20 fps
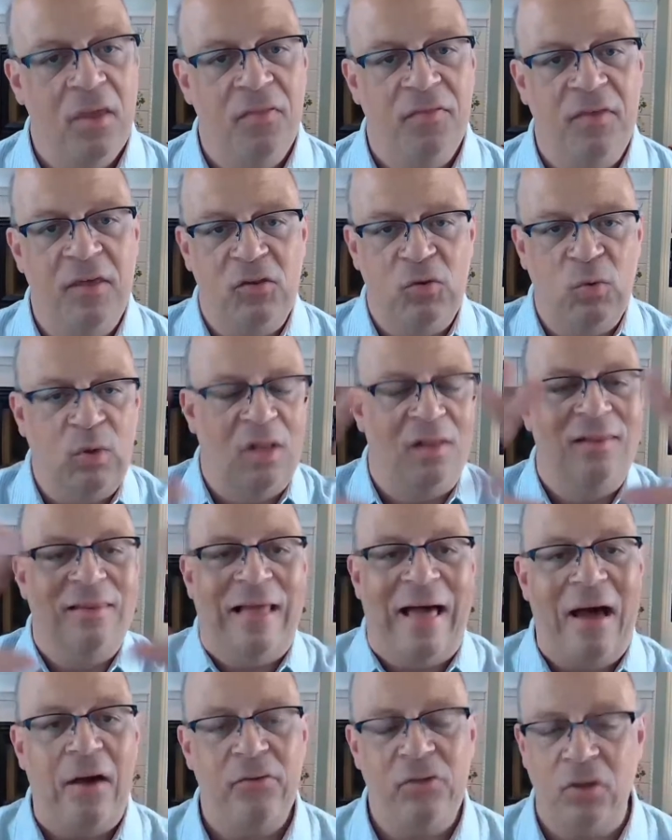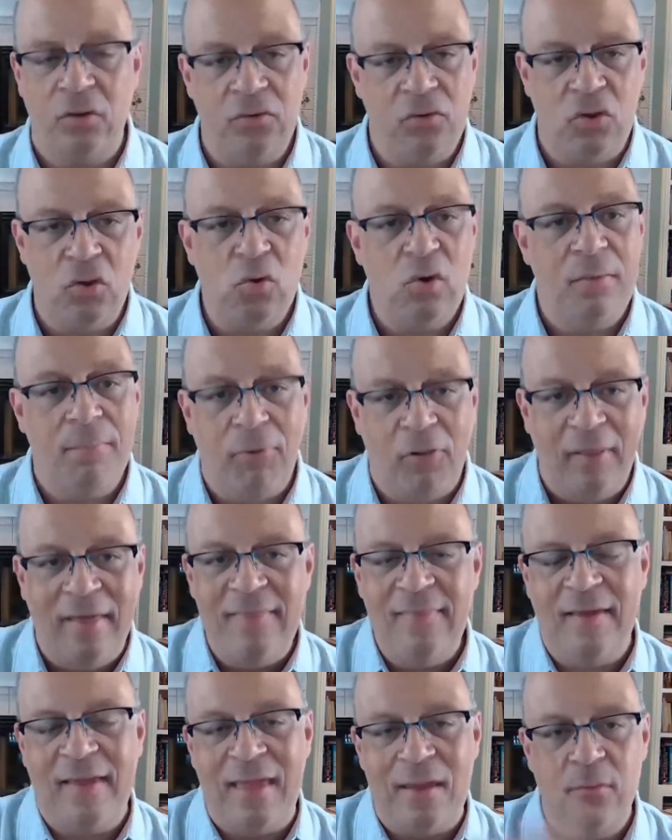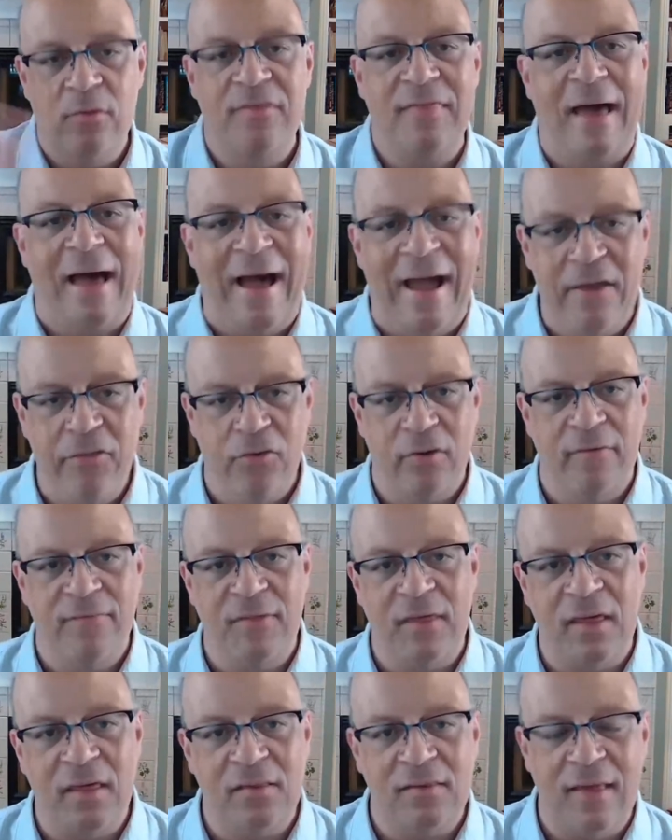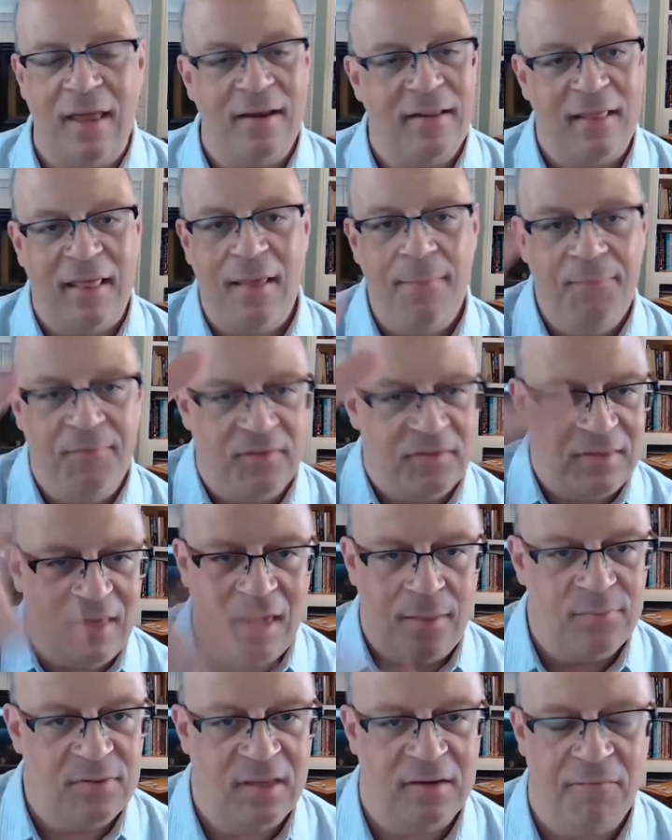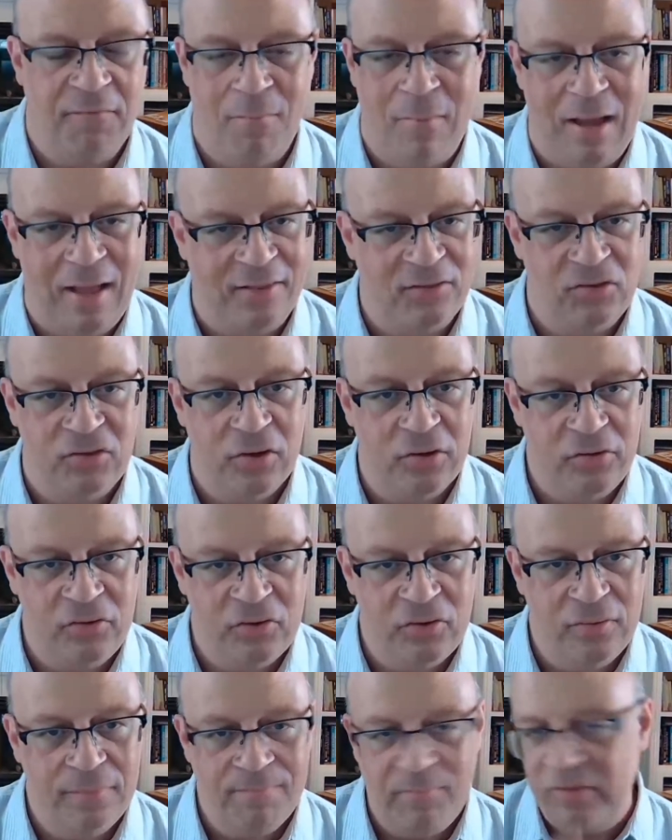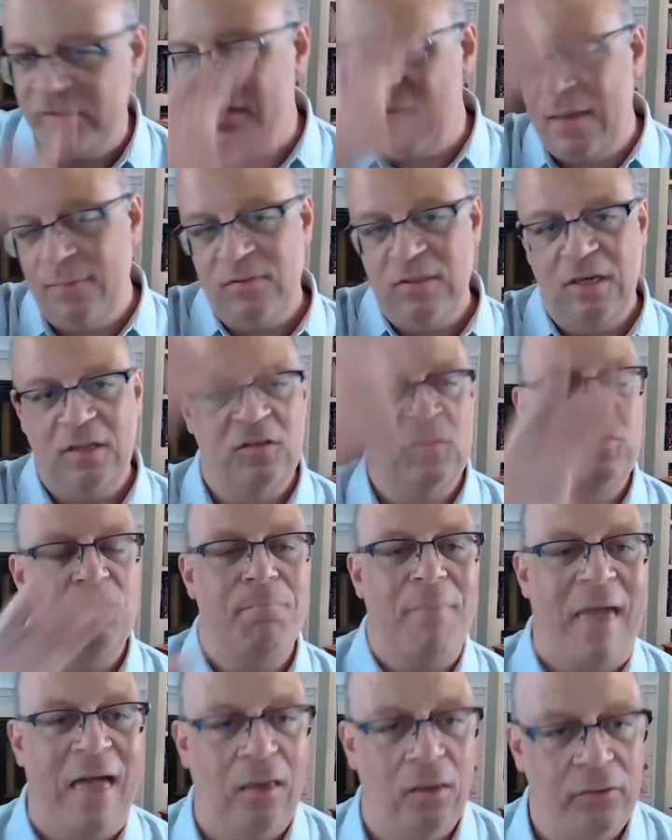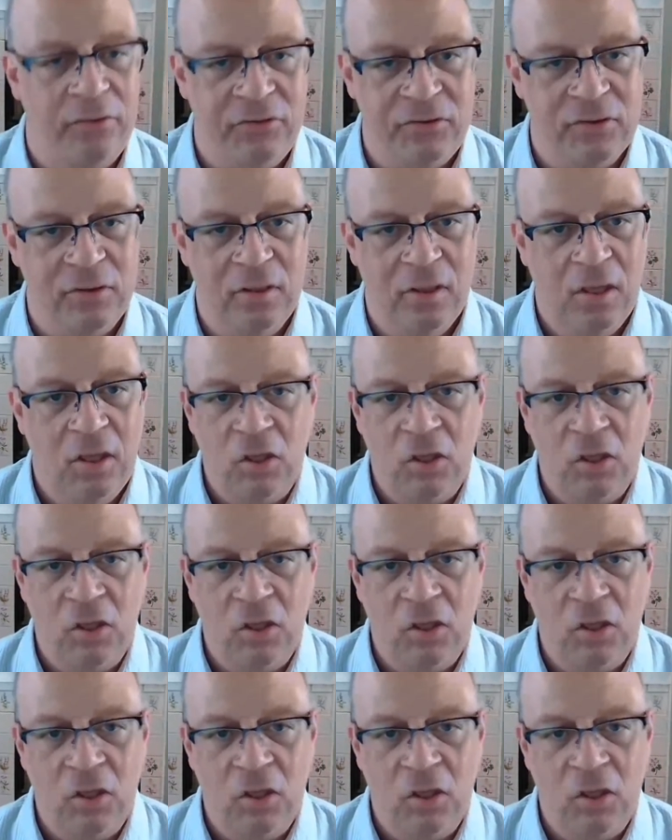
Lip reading: This would allow you could play the game with either of these and keep the same set of monsters, the same set of spells.